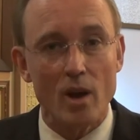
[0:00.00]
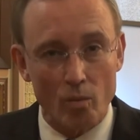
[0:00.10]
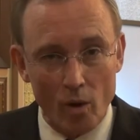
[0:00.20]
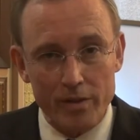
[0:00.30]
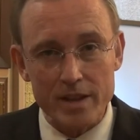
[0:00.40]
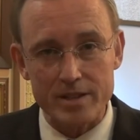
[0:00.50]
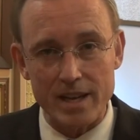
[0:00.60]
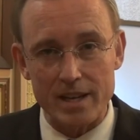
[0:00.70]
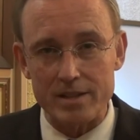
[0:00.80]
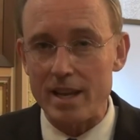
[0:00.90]
What this
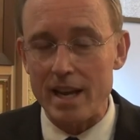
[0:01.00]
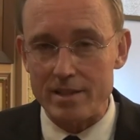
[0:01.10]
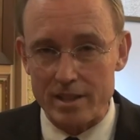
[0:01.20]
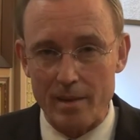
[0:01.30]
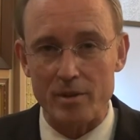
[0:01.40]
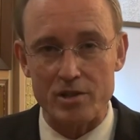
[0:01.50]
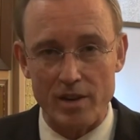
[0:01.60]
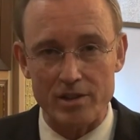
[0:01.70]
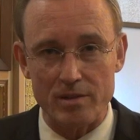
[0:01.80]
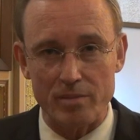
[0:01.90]
is a
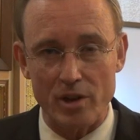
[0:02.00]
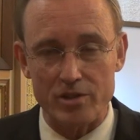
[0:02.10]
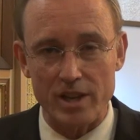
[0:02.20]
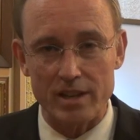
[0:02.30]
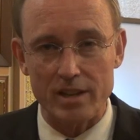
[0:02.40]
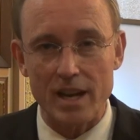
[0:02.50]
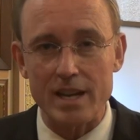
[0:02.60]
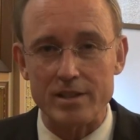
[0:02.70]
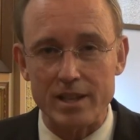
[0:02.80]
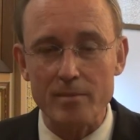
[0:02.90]
demonstration project.
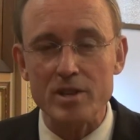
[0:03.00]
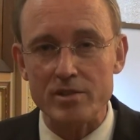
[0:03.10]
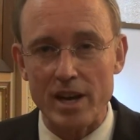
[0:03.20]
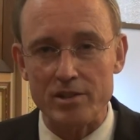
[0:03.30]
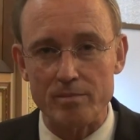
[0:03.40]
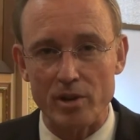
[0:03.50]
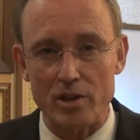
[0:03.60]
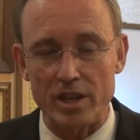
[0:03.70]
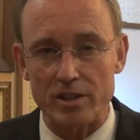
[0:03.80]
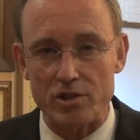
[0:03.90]
It's a demonstration
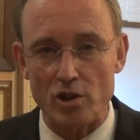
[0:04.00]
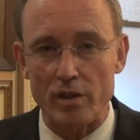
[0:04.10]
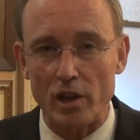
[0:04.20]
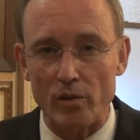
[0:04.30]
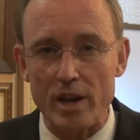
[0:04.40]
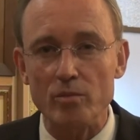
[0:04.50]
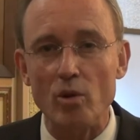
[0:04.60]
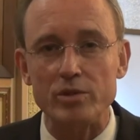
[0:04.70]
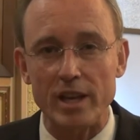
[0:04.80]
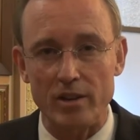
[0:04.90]
project to show that green
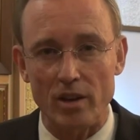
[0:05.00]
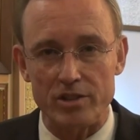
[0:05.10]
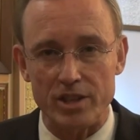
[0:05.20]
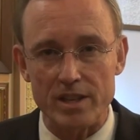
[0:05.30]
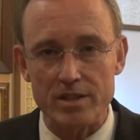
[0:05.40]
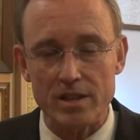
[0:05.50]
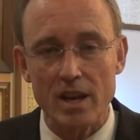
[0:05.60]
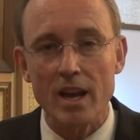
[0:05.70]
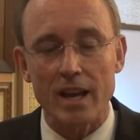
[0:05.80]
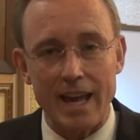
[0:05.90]
wall technologies
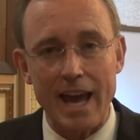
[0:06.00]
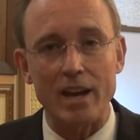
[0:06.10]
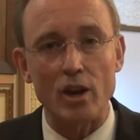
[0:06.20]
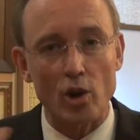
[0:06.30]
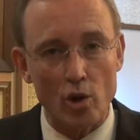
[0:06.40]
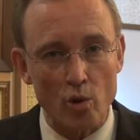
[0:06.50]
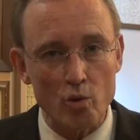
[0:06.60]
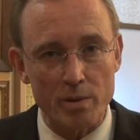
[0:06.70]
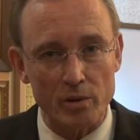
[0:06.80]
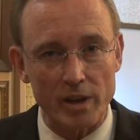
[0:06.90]
can
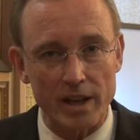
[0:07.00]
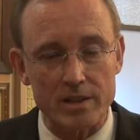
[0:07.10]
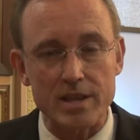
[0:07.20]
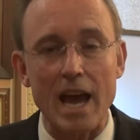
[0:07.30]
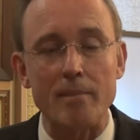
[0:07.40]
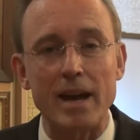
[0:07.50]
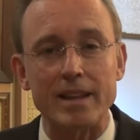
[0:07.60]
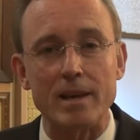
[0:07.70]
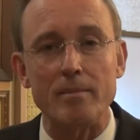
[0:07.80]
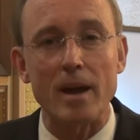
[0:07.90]
cool buildings and
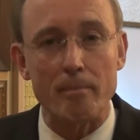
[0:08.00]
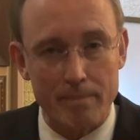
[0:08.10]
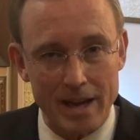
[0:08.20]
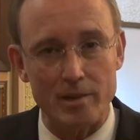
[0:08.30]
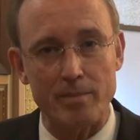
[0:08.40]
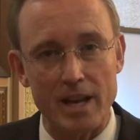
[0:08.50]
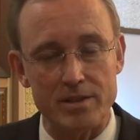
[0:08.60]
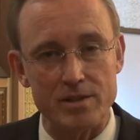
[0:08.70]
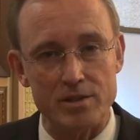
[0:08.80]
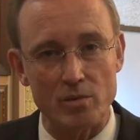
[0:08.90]
make them better
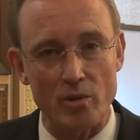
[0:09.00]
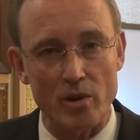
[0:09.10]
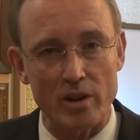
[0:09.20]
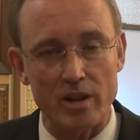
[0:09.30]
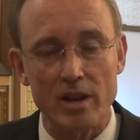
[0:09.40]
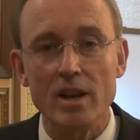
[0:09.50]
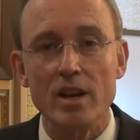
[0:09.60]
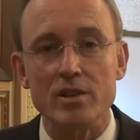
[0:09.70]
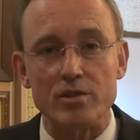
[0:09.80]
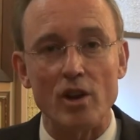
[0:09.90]
places to work.
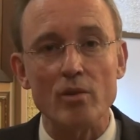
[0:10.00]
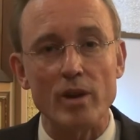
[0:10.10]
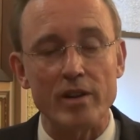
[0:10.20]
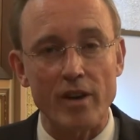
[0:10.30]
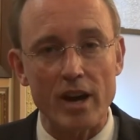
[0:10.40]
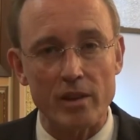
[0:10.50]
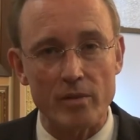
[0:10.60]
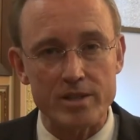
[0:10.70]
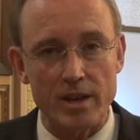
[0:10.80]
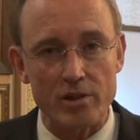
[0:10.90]
So we invite the
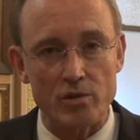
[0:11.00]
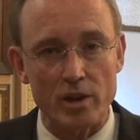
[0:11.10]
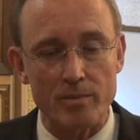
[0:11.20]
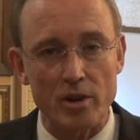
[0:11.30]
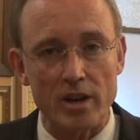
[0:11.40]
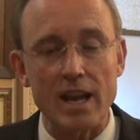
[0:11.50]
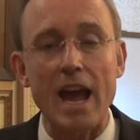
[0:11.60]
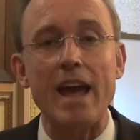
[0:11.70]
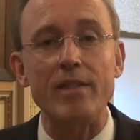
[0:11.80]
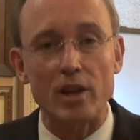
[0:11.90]
residential community
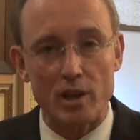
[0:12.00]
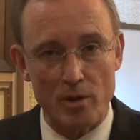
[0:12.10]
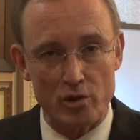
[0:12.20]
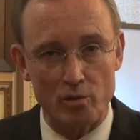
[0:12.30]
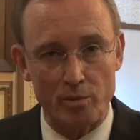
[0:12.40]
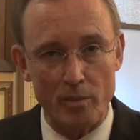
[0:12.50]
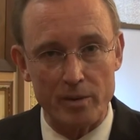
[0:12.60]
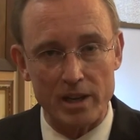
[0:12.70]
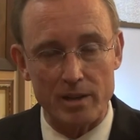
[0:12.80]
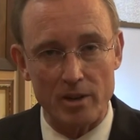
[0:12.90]
and the commercial
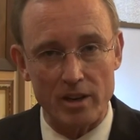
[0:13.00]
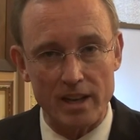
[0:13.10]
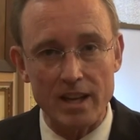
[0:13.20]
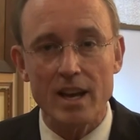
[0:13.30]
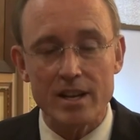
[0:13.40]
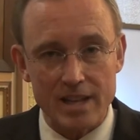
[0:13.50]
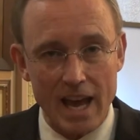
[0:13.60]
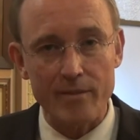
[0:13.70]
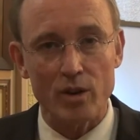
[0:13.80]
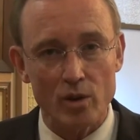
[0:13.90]
property community to
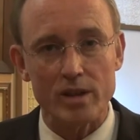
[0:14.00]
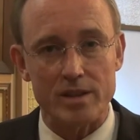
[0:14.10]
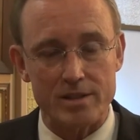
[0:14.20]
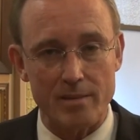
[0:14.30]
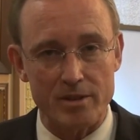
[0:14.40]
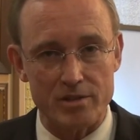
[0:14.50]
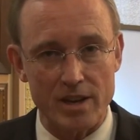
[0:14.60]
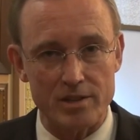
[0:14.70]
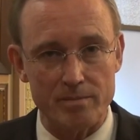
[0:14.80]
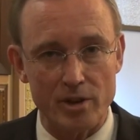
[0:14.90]
have a look at this
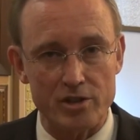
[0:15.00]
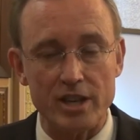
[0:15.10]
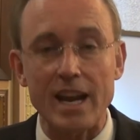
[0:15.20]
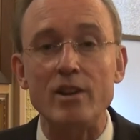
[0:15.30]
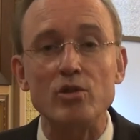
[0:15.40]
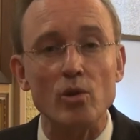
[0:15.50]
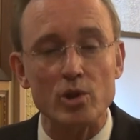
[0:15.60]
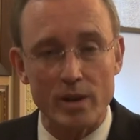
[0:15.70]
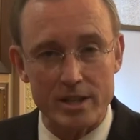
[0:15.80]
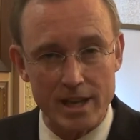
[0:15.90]
demonstration project and talk
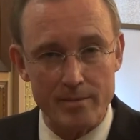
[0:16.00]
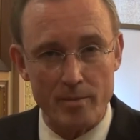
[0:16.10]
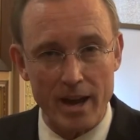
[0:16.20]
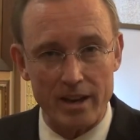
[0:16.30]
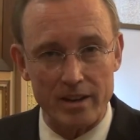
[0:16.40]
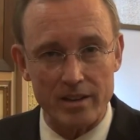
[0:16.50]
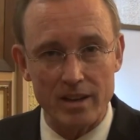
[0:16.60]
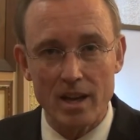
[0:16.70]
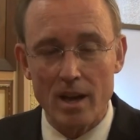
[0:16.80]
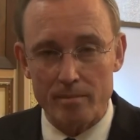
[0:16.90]
to our team about it,
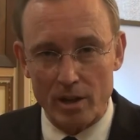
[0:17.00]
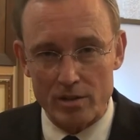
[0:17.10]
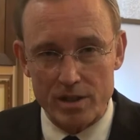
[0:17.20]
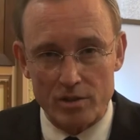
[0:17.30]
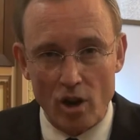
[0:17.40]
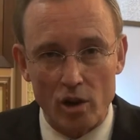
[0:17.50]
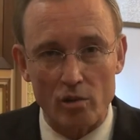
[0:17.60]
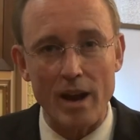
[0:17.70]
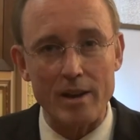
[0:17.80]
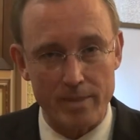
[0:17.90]
because it's got
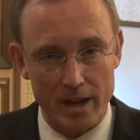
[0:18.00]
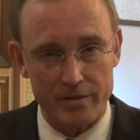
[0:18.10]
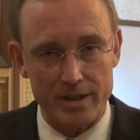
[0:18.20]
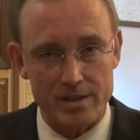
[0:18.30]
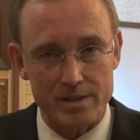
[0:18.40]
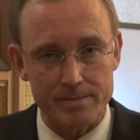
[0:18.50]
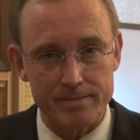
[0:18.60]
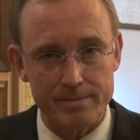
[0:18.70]
great benefits.